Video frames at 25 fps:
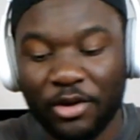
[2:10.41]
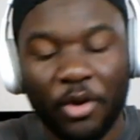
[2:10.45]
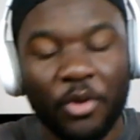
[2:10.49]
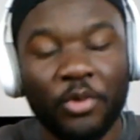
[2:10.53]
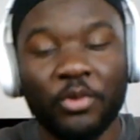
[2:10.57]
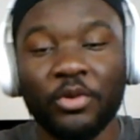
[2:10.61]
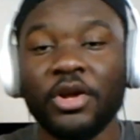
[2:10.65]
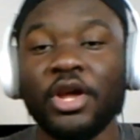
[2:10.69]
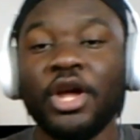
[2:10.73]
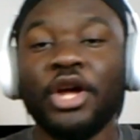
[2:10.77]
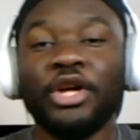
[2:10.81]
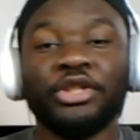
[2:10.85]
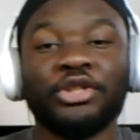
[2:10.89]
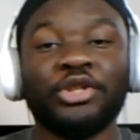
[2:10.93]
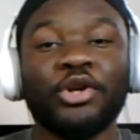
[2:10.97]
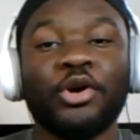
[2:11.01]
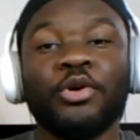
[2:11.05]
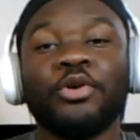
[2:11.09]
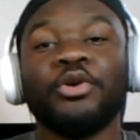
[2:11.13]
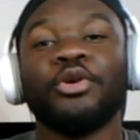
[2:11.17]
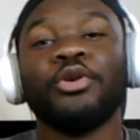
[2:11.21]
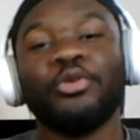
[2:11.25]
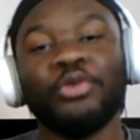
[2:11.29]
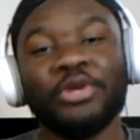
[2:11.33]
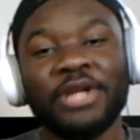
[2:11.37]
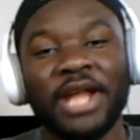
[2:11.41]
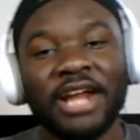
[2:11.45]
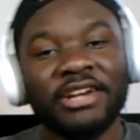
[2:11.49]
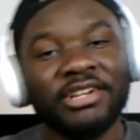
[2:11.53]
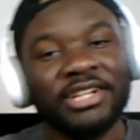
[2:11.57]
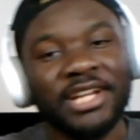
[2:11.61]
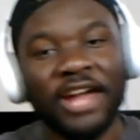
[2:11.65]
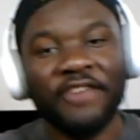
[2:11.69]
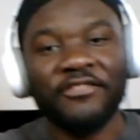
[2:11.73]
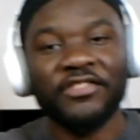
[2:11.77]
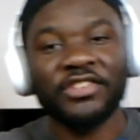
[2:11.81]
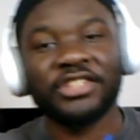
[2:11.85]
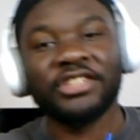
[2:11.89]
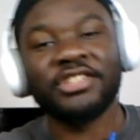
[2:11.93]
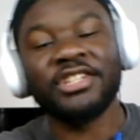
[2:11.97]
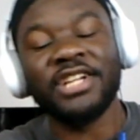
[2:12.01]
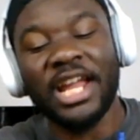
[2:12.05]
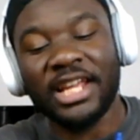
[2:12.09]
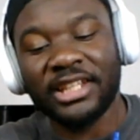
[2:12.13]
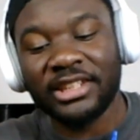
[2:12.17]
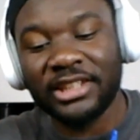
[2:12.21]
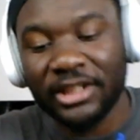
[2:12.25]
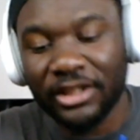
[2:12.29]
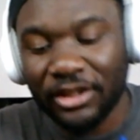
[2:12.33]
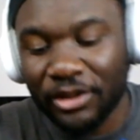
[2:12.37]
No, so when I read out the
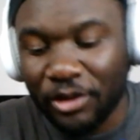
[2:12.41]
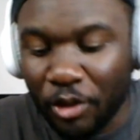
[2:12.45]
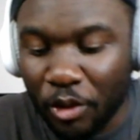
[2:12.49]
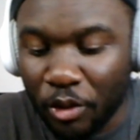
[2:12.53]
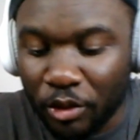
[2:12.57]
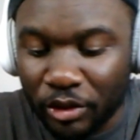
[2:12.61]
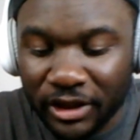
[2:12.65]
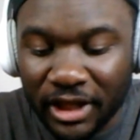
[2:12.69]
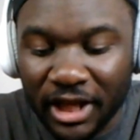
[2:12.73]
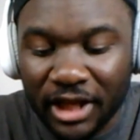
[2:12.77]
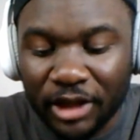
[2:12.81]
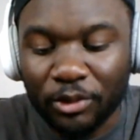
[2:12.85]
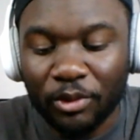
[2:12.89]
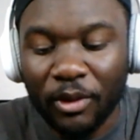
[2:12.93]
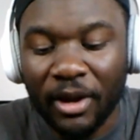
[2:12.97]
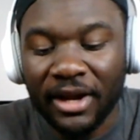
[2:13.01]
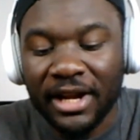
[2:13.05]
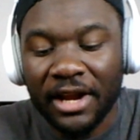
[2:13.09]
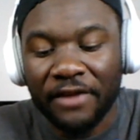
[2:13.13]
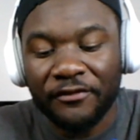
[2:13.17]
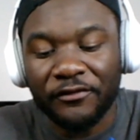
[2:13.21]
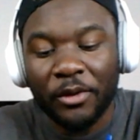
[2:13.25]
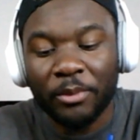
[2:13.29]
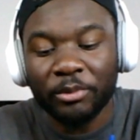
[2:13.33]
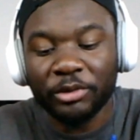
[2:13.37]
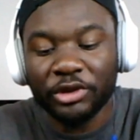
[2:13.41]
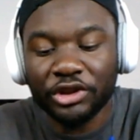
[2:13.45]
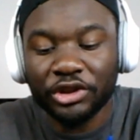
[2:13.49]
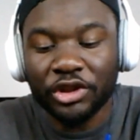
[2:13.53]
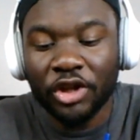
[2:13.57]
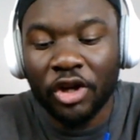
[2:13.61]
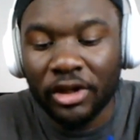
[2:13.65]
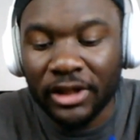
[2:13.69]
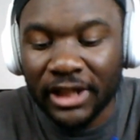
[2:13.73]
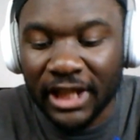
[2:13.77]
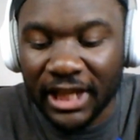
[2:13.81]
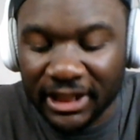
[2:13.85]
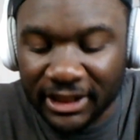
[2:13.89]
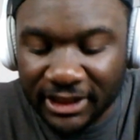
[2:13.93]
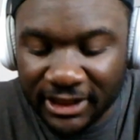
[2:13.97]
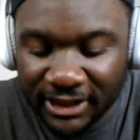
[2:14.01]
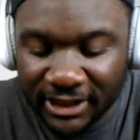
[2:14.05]
screen, I said, go. This one from Sean